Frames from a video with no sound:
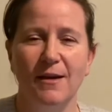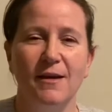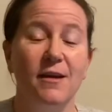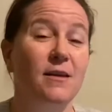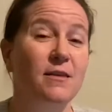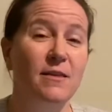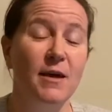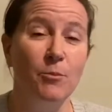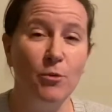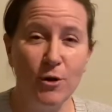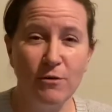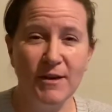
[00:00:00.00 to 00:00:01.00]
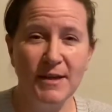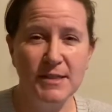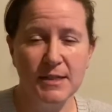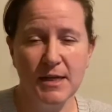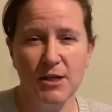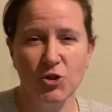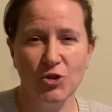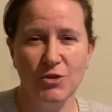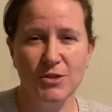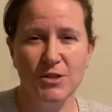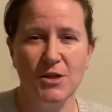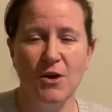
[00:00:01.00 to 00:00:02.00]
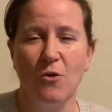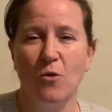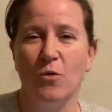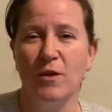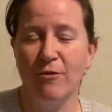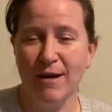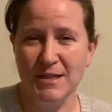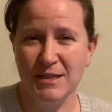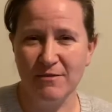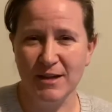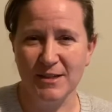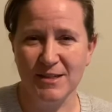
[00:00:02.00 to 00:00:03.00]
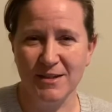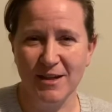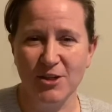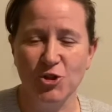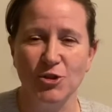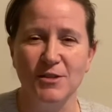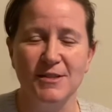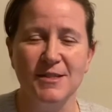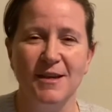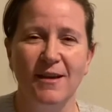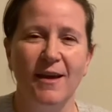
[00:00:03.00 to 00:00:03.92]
Either they're pro-vaccinations or they're anti-vaccinations.